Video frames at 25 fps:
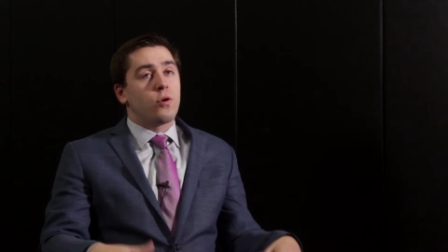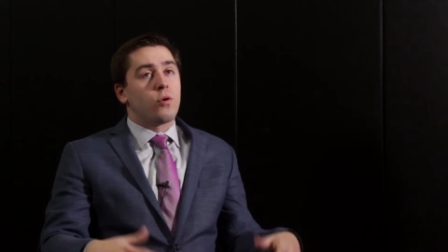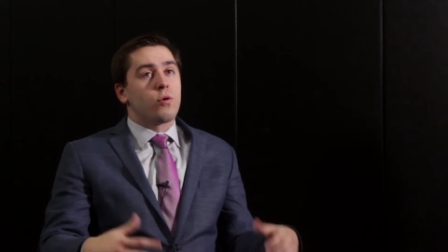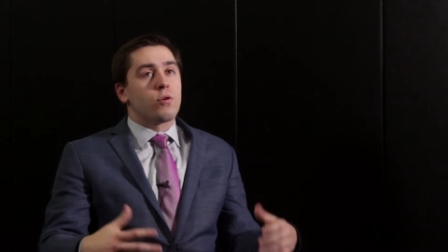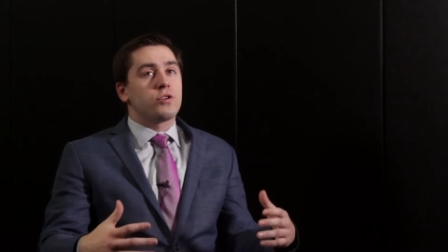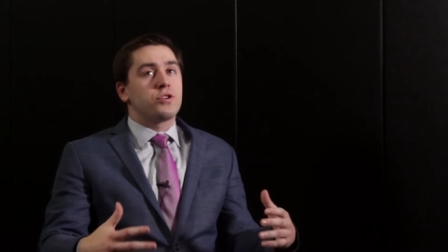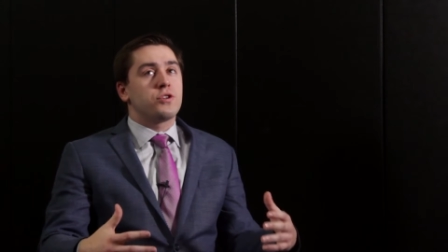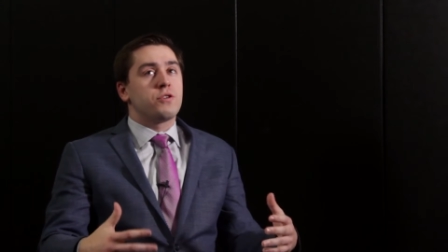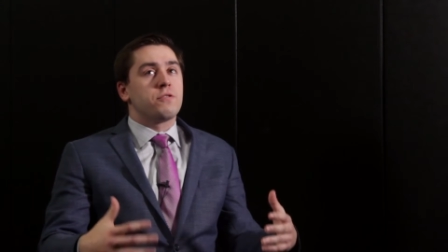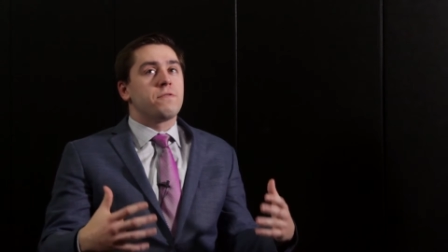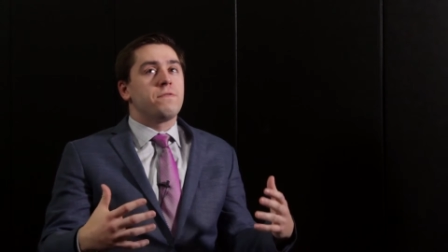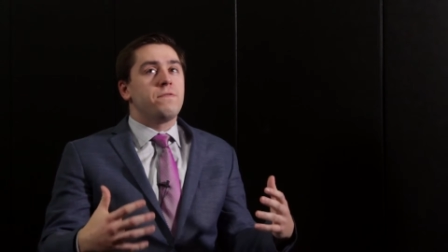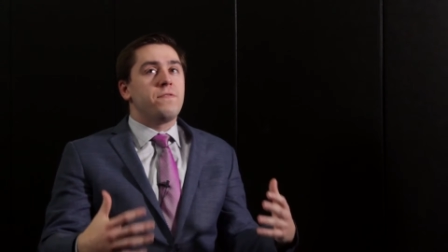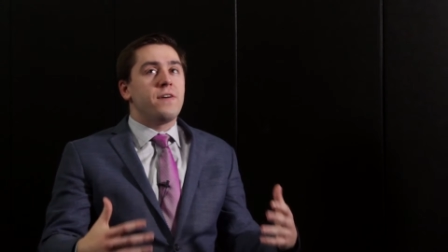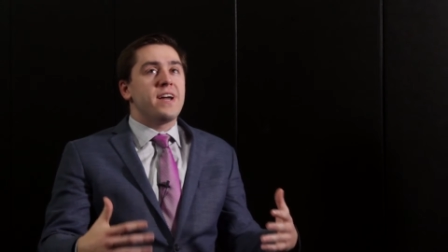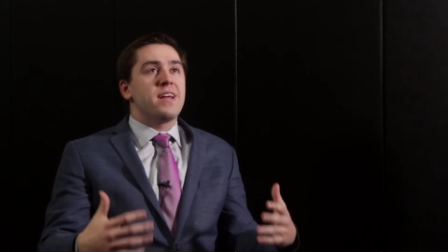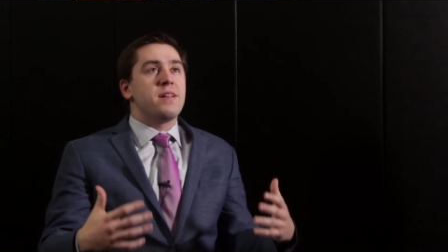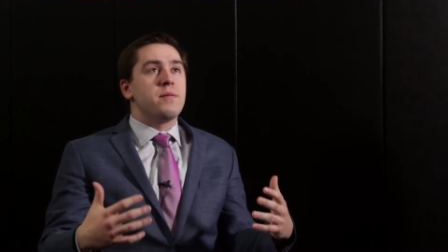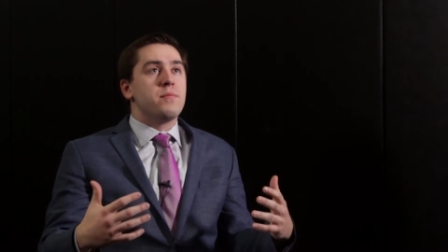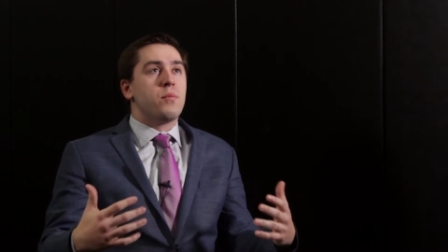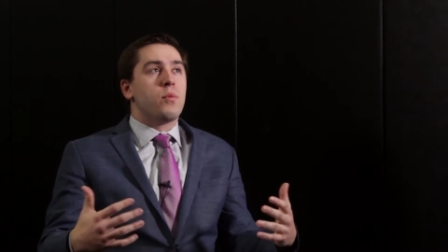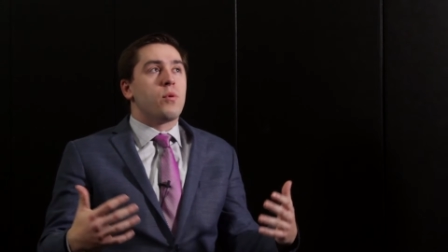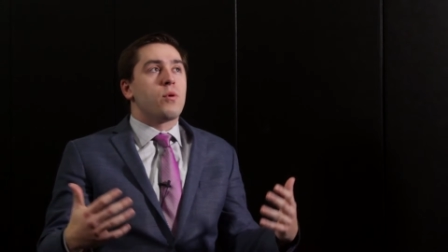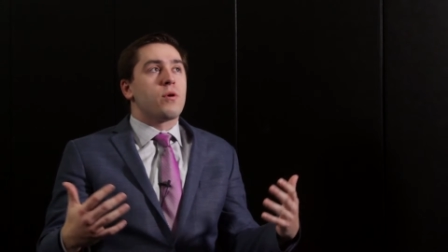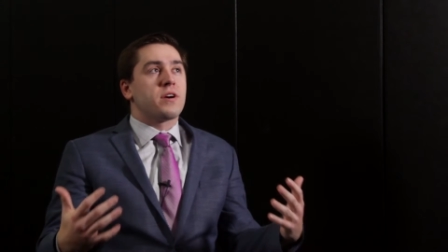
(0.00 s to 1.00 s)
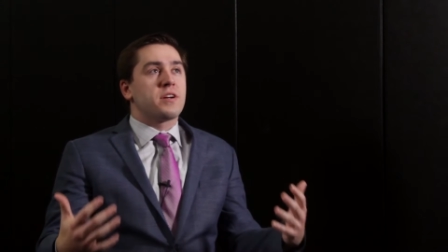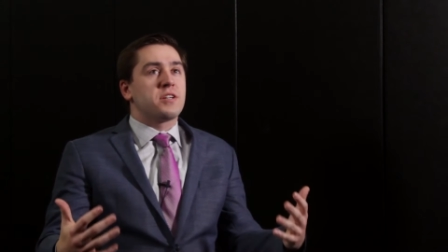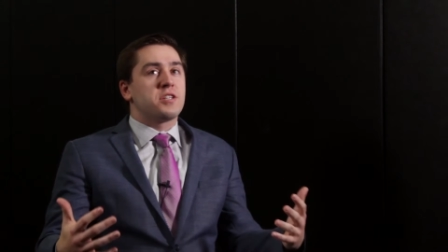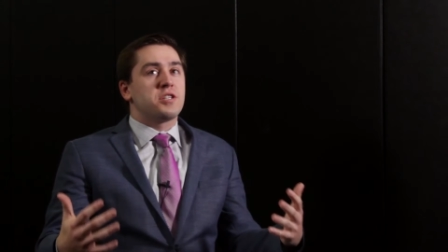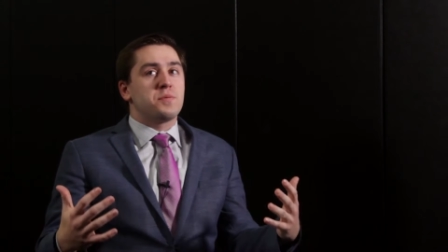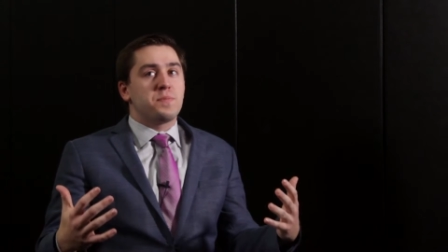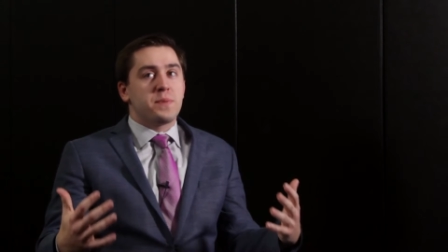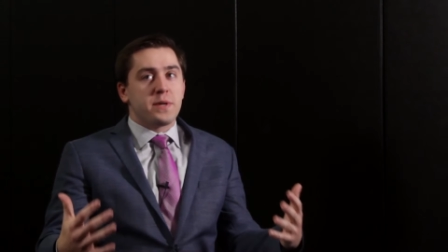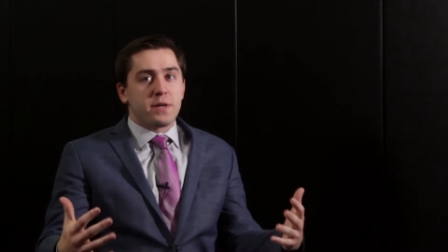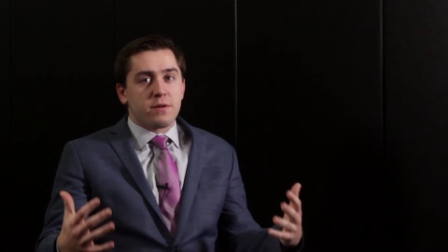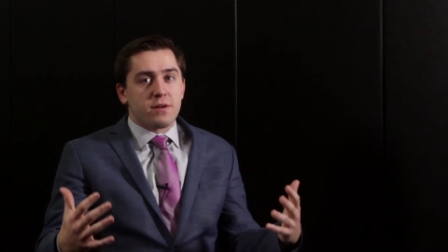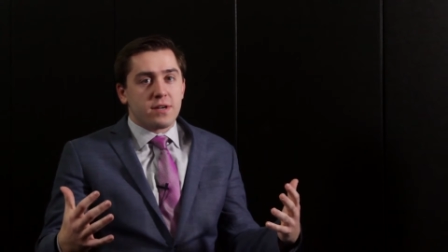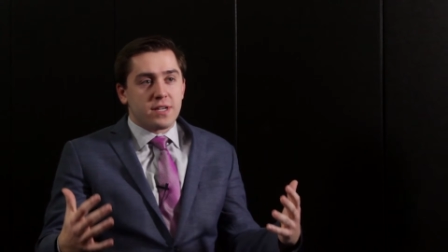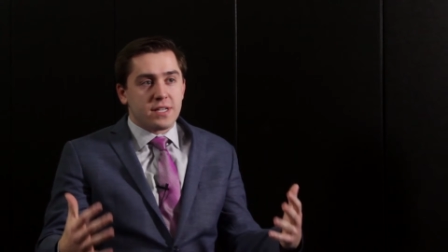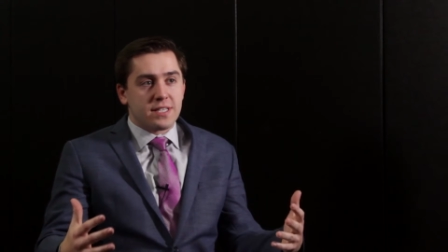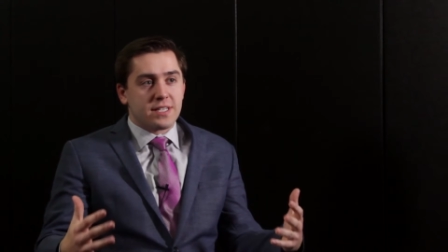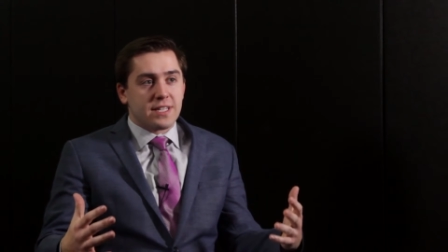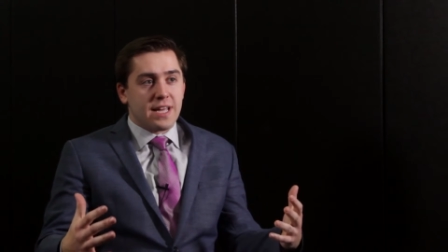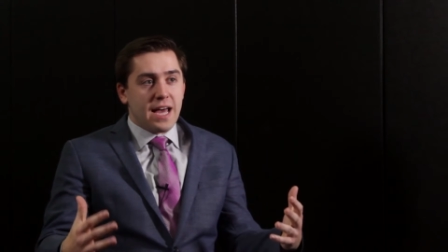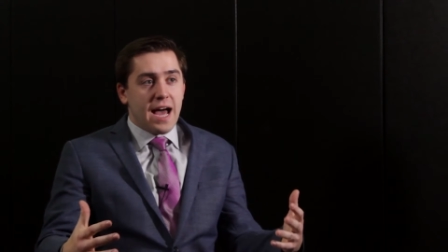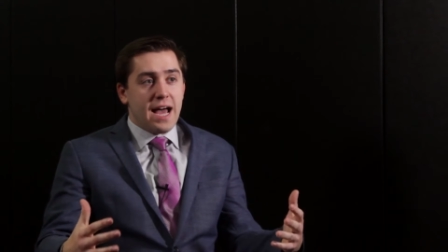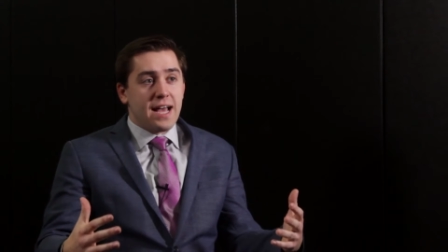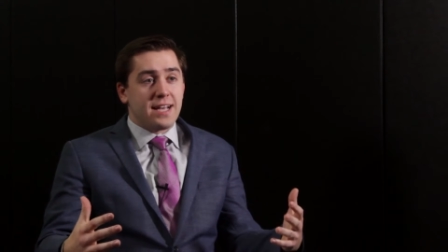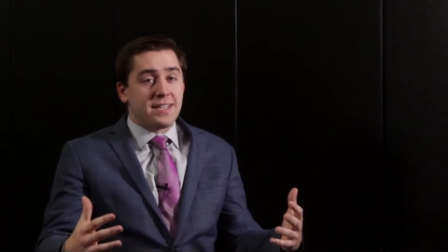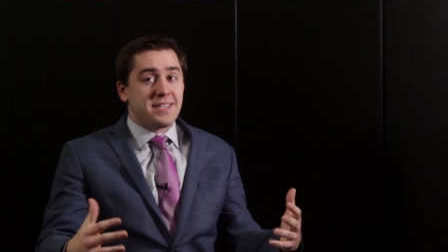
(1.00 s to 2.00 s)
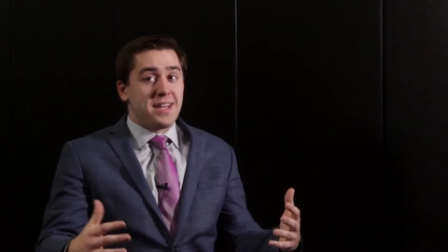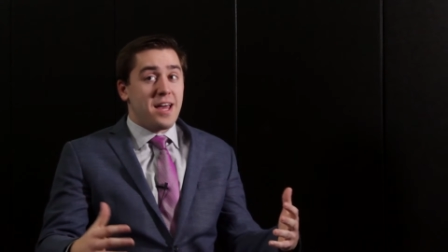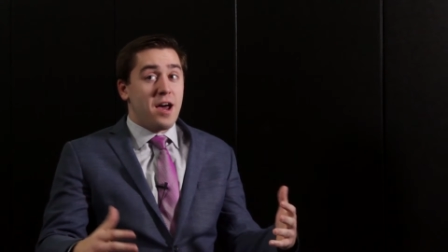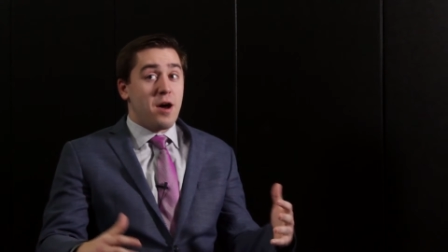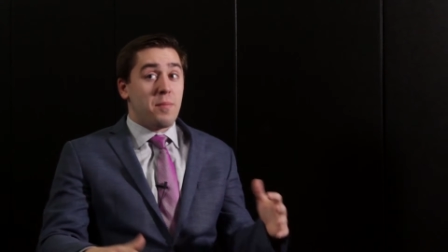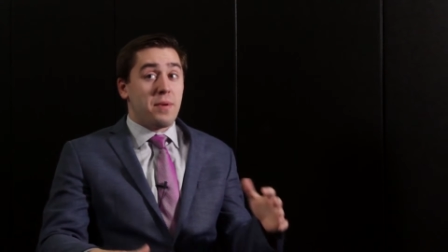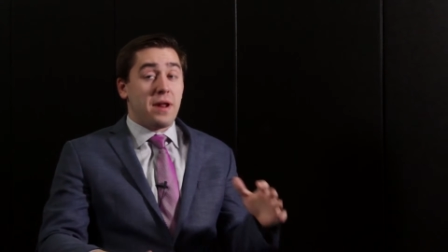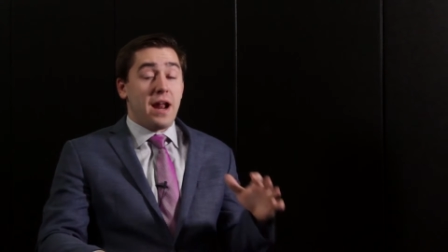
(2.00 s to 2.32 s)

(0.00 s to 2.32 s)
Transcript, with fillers: course, you're fighting more experienced guys now,